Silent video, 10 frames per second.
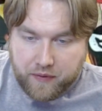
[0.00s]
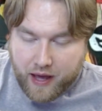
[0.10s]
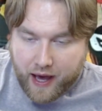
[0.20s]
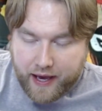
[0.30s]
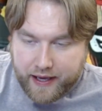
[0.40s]

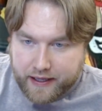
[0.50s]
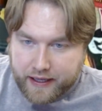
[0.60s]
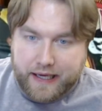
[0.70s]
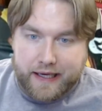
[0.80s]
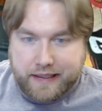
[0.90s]

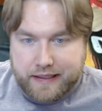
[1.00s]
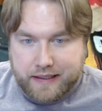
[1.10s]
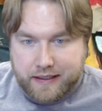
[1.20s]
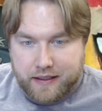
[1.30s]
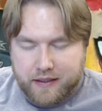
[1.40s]
had
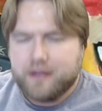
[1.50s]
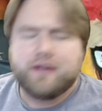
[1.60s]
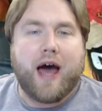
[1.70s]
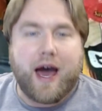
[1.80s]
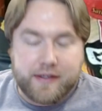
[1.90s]

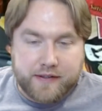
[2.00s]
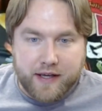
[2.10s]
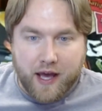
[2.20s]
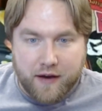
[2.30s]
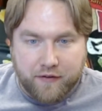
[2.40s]
the hottest
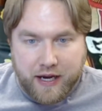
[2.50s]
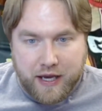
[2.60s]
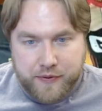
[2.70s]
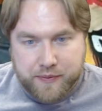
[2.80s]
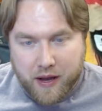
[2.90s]
thing I ever
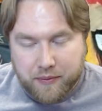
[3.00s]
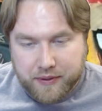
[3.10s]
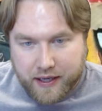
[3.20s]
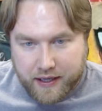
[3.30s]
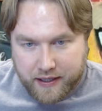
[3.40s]
ate was
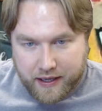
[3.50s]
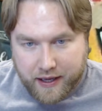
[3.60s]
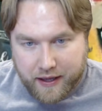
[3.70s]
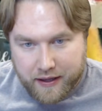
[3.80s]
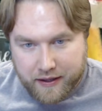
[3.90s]
probably
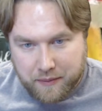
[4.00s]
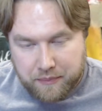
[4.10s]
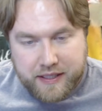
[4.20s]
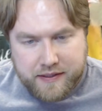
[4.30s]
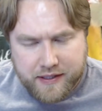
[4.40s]
a
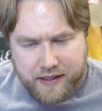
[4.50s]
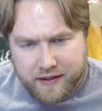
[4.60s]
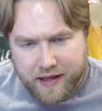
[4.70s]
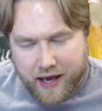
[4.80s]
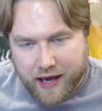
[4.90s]
pizza
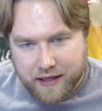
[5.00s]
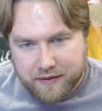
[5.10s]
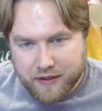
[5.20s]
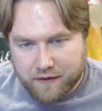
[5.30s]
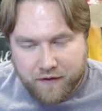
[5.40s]
that
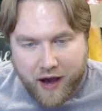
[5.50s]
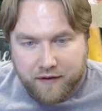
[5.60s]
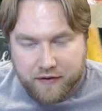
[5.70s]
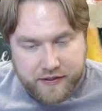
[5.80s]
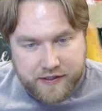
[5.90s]
had like
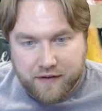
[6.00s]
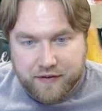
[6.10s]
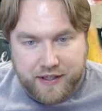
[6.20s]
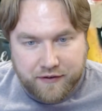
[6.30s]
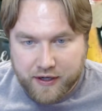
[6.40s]
5 or 7
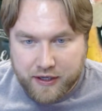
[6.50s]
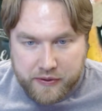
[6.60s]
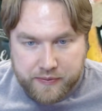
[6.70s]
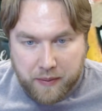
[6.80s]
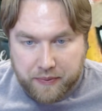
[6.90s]
different
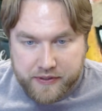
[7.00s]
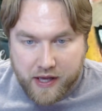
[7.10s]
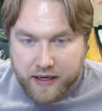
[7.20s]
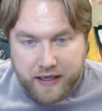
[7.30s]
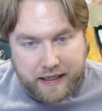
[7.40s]
ghost peppers
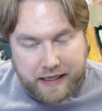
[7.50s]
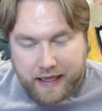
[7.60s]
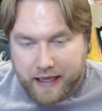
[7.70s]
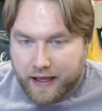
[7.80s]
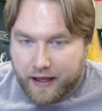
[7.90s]
on it.
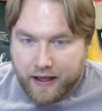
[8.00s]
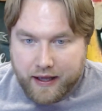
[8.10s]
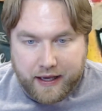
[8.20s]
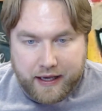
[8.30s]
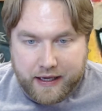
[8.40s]

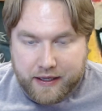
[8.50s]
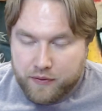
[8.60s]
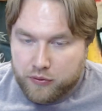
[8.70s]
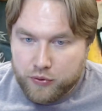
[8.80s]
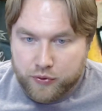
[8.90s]
And
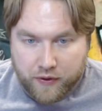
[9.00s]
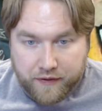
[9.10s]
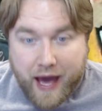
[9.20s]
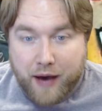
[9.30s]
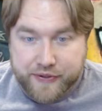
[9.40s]
whew,
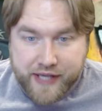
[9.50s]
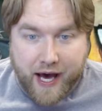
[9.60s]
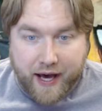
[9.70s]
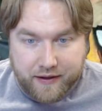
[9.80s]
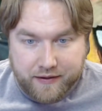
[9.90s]
that was
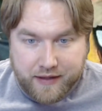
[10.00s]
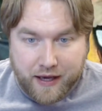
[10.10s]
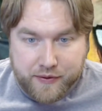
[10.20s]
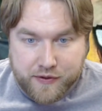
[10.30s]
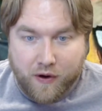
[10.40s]
hot. That
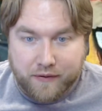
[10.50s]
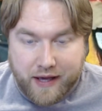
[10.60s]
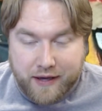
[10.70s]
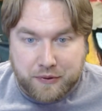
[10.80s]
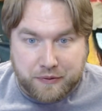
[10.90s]
was call
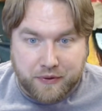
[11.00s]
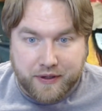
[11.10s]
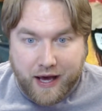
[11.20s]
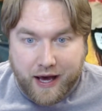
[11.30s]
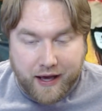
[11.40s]

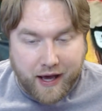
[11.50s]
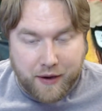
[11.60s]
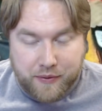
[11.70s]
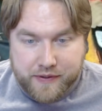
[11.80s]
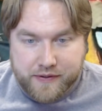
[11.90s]
911 hot. I
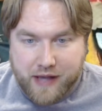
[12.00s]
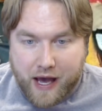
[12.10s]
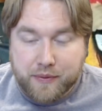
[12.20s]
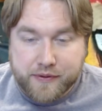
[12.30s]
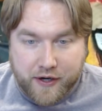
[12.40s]
was
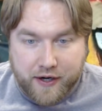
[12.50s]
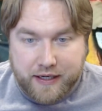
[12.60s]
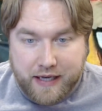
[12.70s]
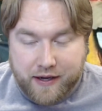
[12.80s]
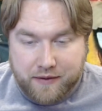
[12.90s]

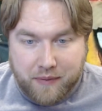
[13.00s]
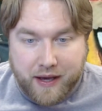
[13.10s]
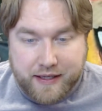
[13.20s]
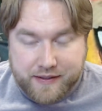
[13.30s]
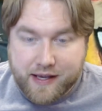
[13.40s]
hurting. My
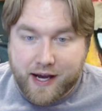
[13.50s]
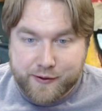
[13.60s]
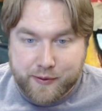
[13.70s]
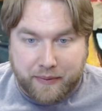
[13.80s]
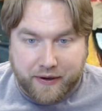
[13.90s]

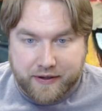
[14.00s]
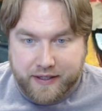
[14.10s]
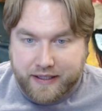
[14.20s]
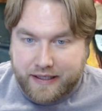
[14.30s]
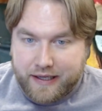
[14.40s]
insides were burning.